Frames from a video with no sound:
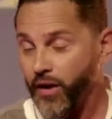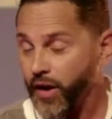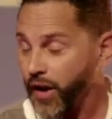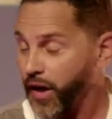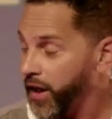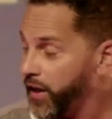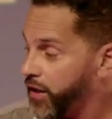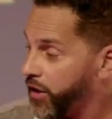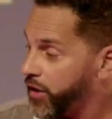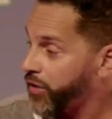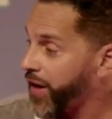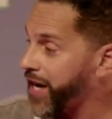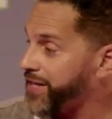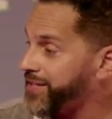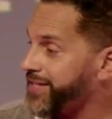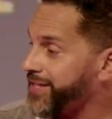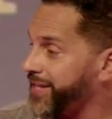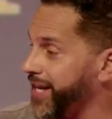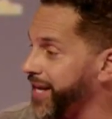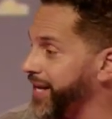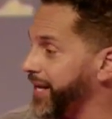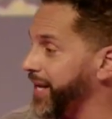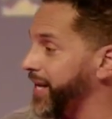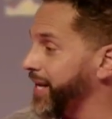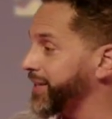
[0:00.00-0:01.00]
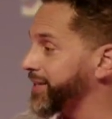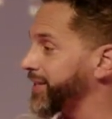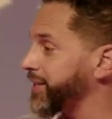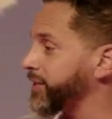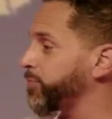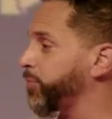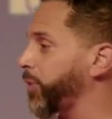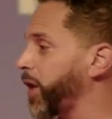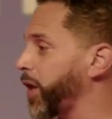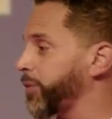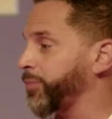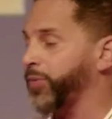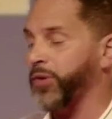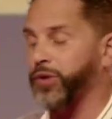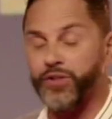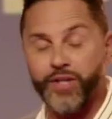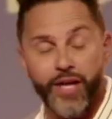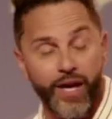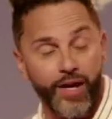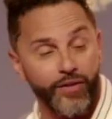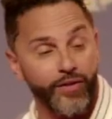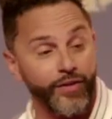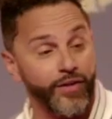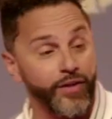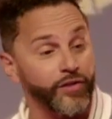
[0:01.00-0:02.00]
And the crazy thing is this brother put
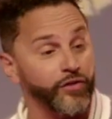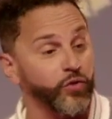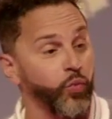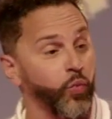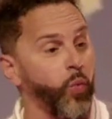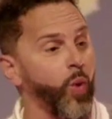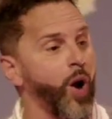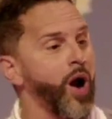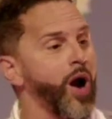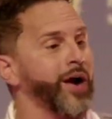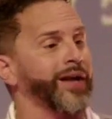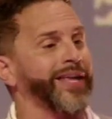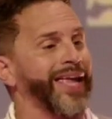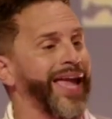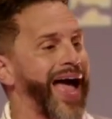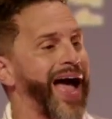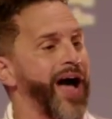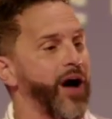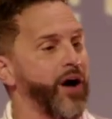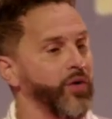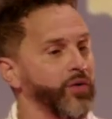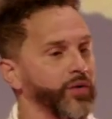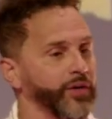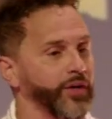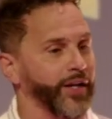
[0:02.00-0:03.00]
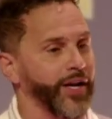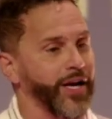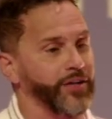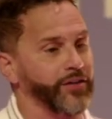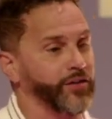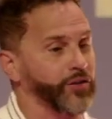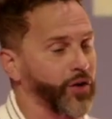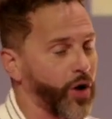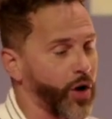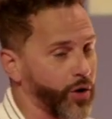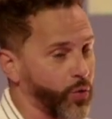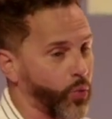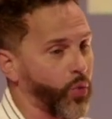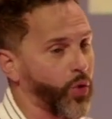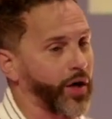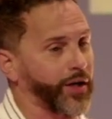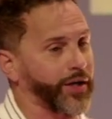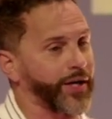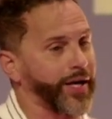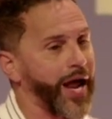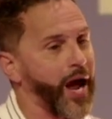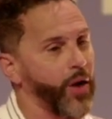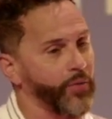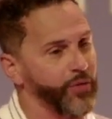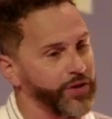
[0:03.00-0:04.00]
together this workout, and I started
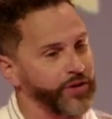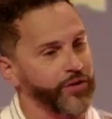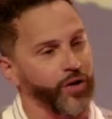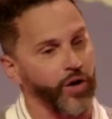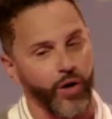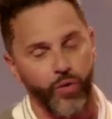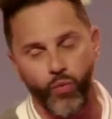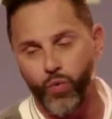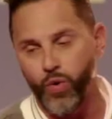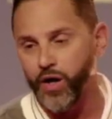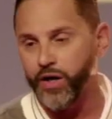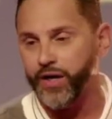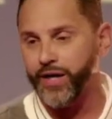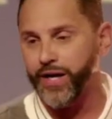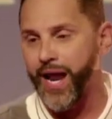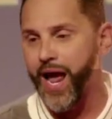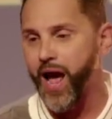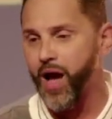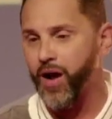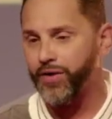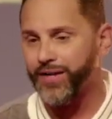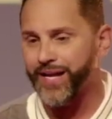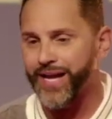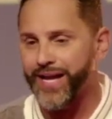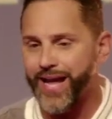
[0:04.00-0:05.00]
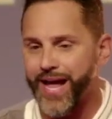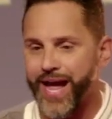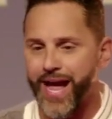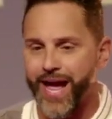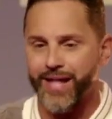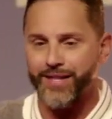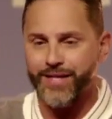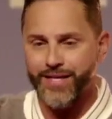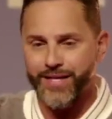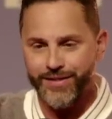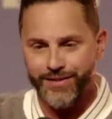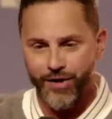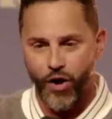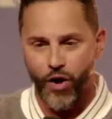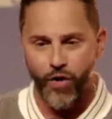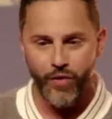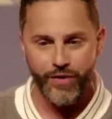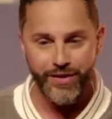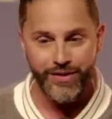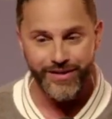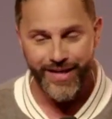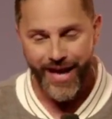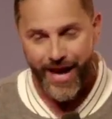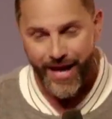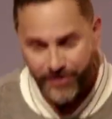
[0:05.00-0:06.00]
working out. We started working out, and he had all
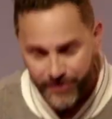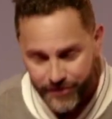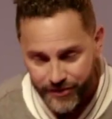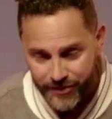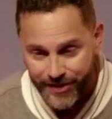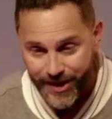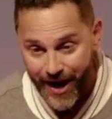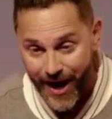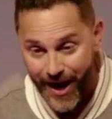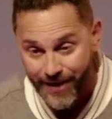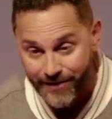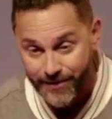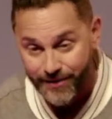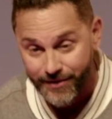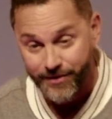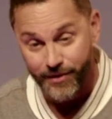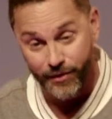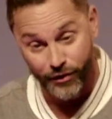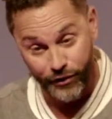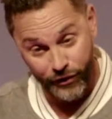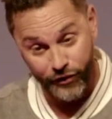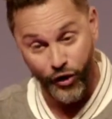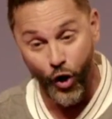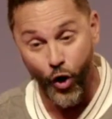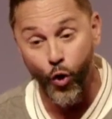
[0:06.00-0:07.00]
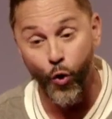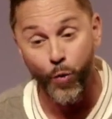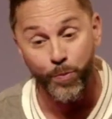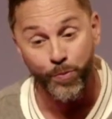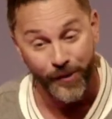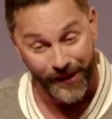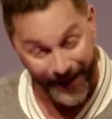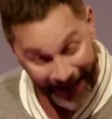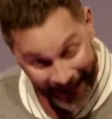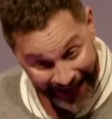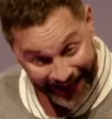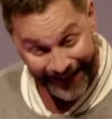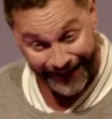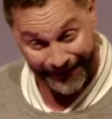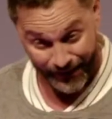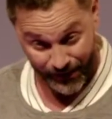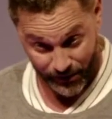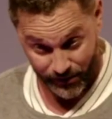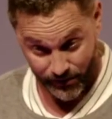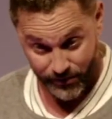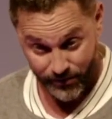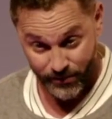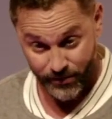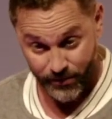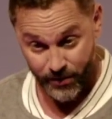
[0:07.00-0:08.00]
these exercises and this whole plan,
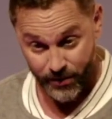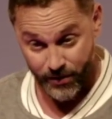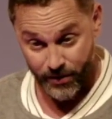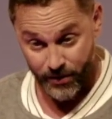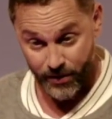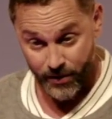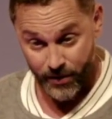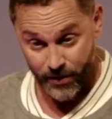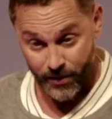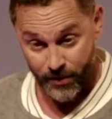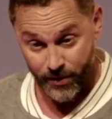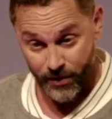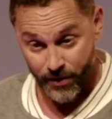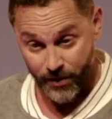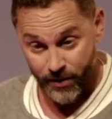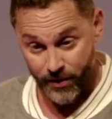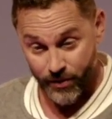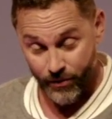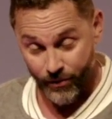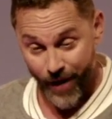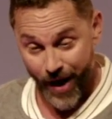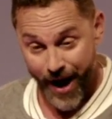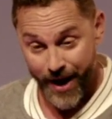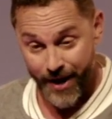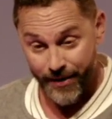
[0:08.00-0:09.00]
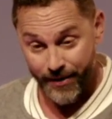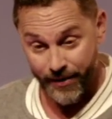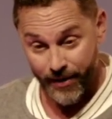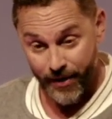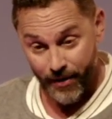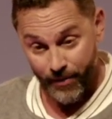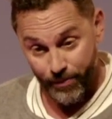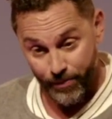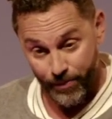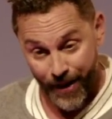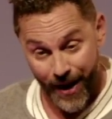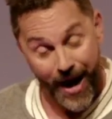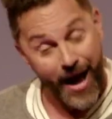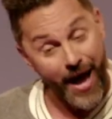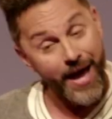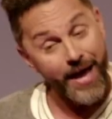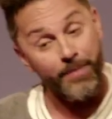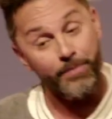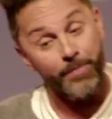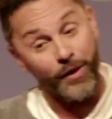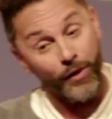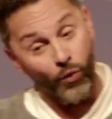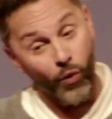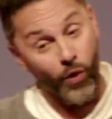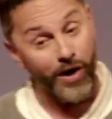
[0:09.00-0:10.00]
right? But I
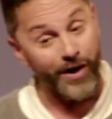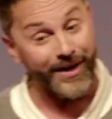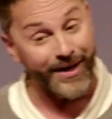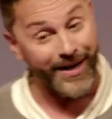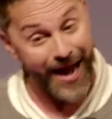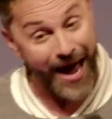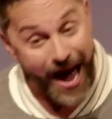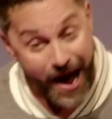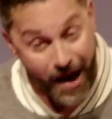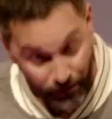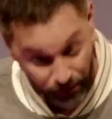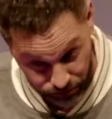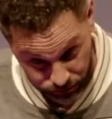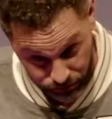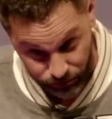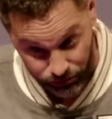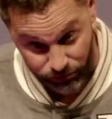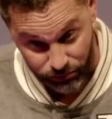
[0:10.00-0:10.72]
ain't been working out.